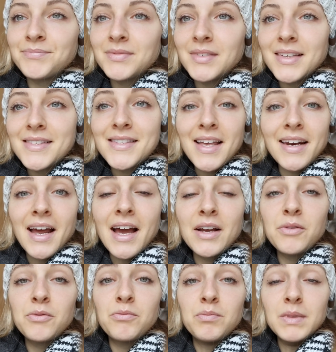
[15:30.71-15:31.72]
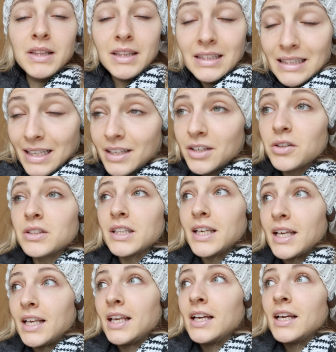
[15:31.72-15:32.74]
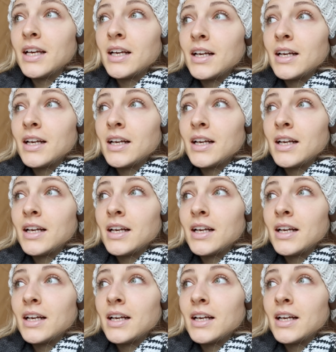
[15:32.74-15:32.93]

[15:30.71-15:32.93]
is that I literally,